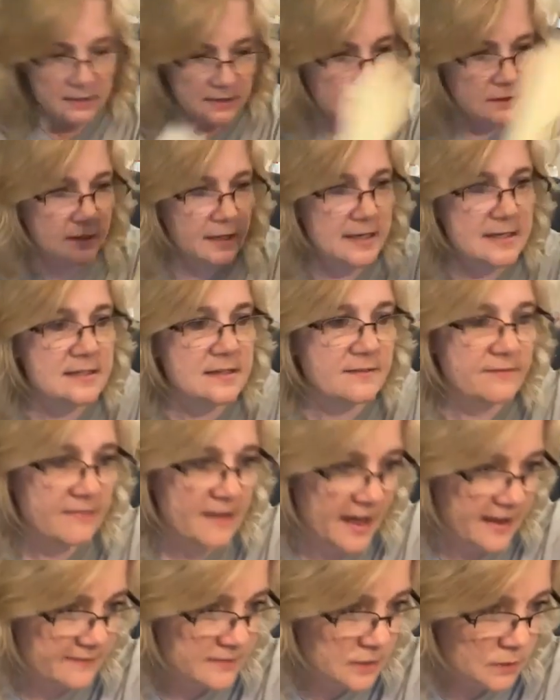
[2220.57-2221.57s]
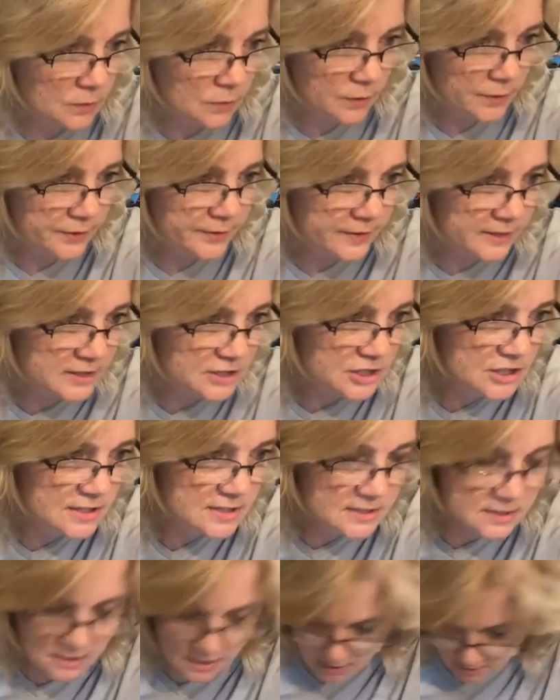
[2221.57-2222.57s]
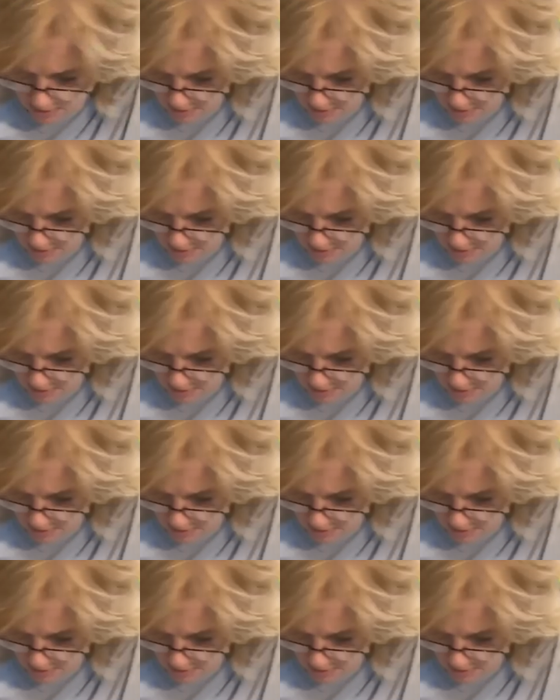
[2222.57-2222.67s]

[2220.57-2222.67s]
a little less than 5 1/4 inches